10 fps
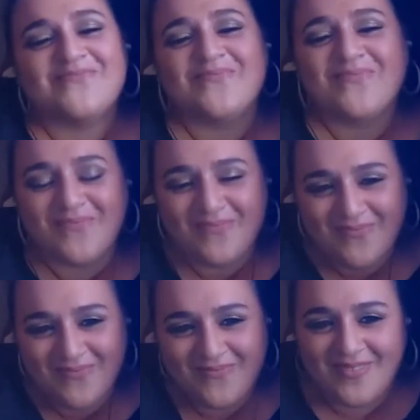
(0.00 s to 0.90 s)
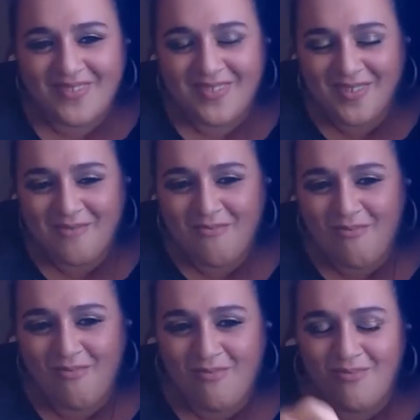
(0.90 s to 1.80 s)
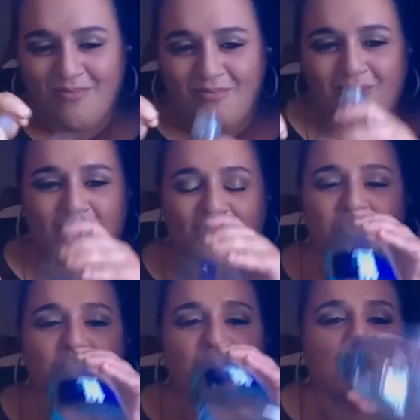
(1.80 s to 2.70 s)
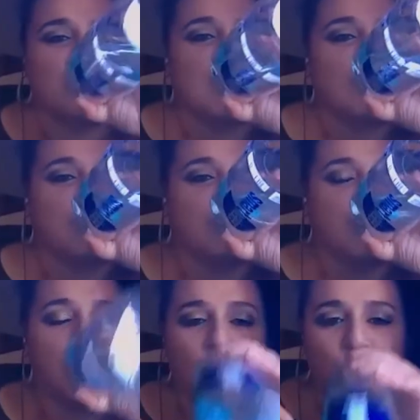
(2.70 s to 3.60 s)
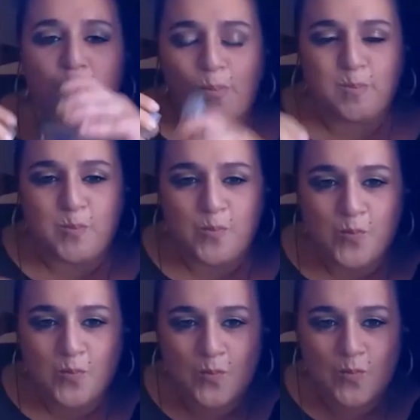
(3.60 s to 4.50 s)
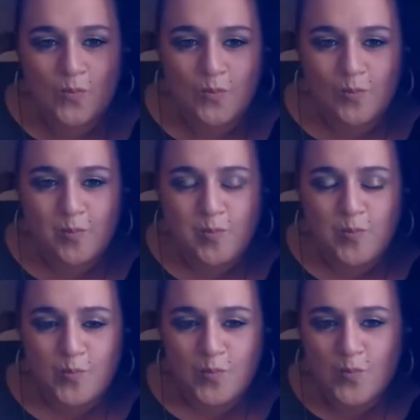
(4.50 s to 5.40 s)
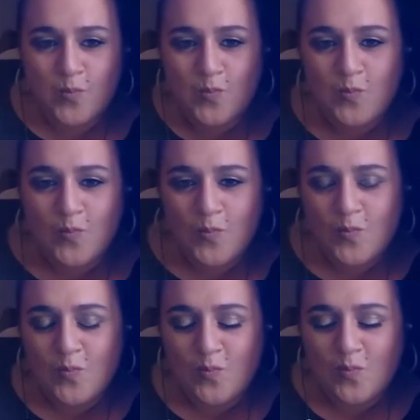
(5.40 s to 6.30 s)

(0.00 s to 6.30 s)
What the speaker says: No words are spoken by the person on screen.